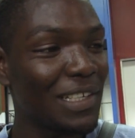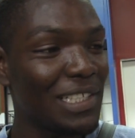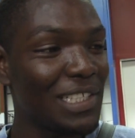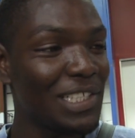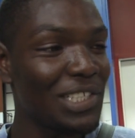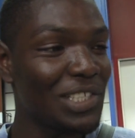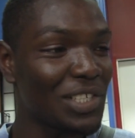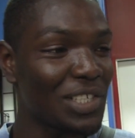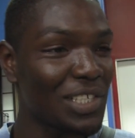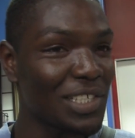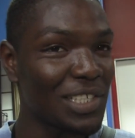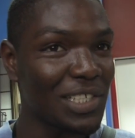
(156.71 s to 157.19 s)
The
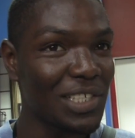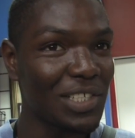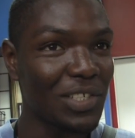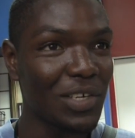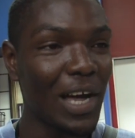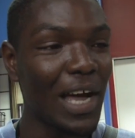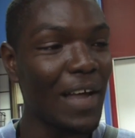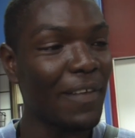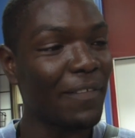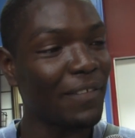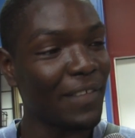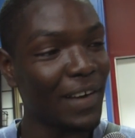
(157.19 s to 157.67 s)
teachers need
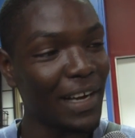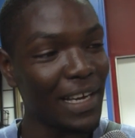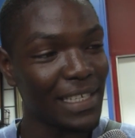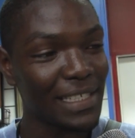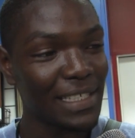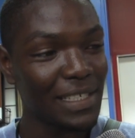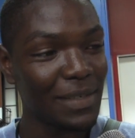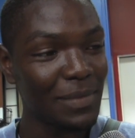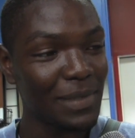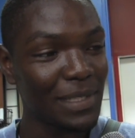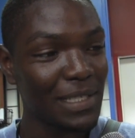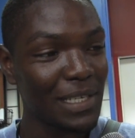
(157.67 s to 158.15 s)
to
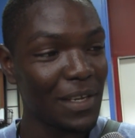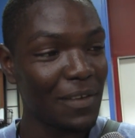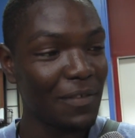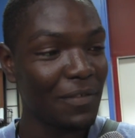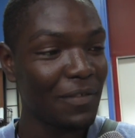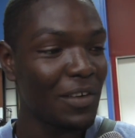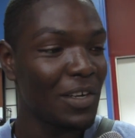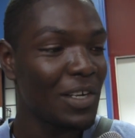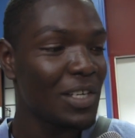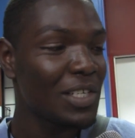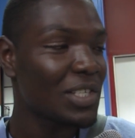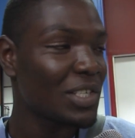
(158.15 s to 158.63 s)
advance
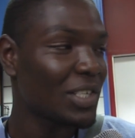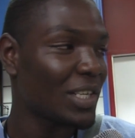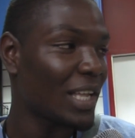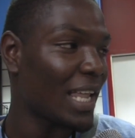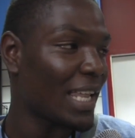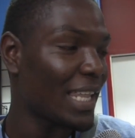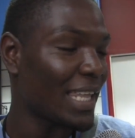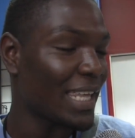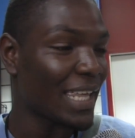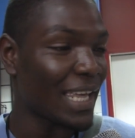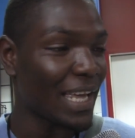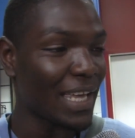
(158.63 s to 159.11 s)
themselves so
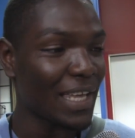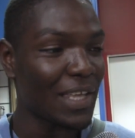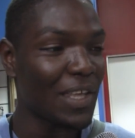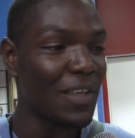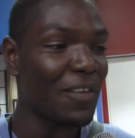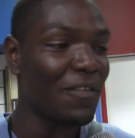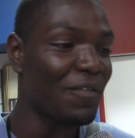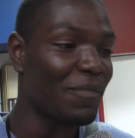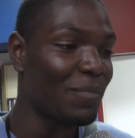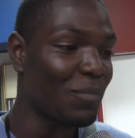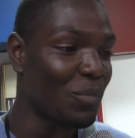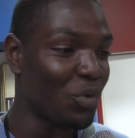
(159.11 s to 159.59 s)
that they can
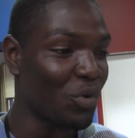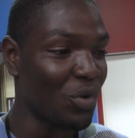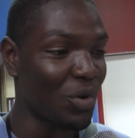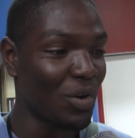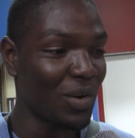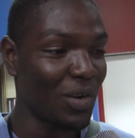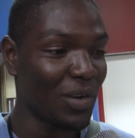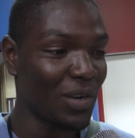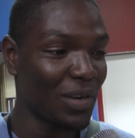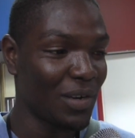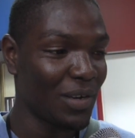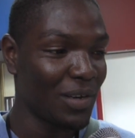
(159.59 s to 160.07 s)
give
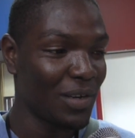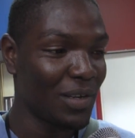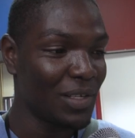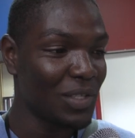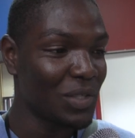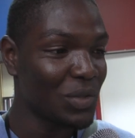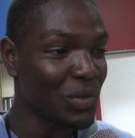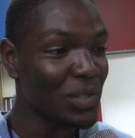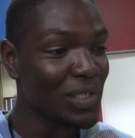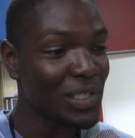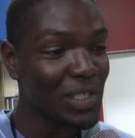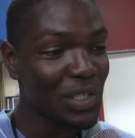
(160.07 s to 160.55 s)
more
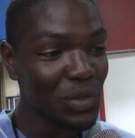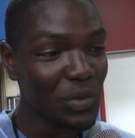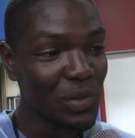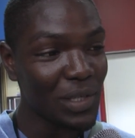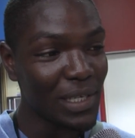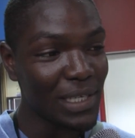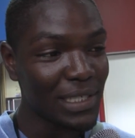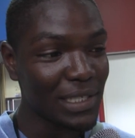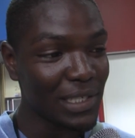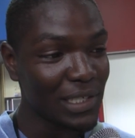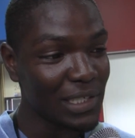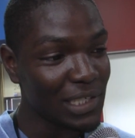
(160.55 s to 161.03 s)
to the
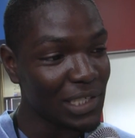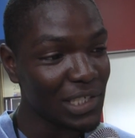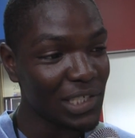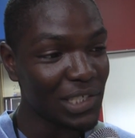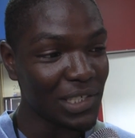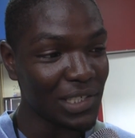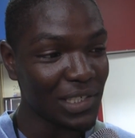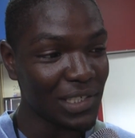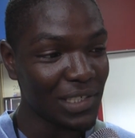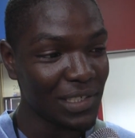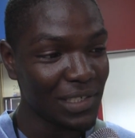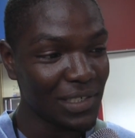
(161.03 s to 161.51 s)
students they're
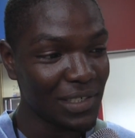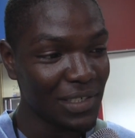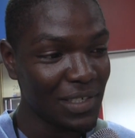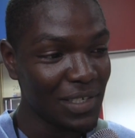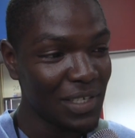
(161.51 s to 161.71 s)
teaching.